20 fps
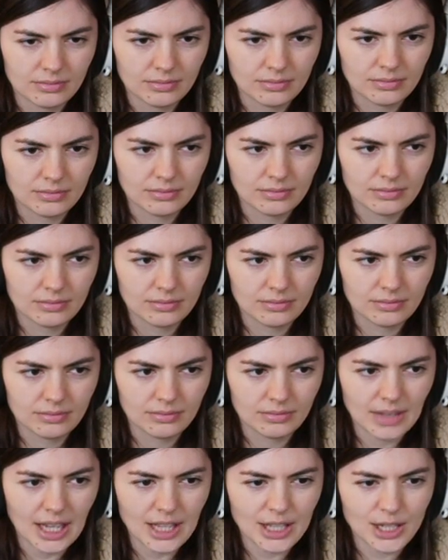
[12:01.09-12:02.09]
We should be able
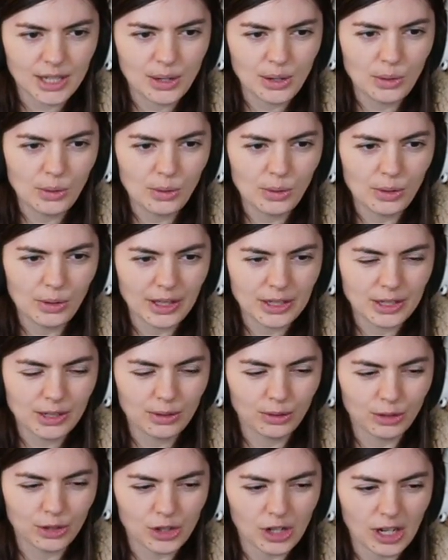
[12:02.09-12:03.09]
to That's cool. That's a
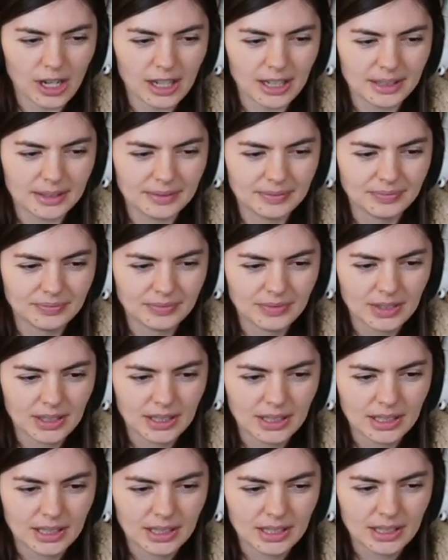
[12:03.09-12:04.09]
cool shot. right?
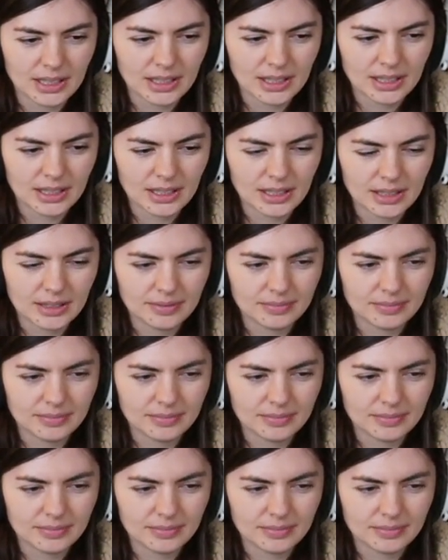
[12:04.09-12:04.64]
just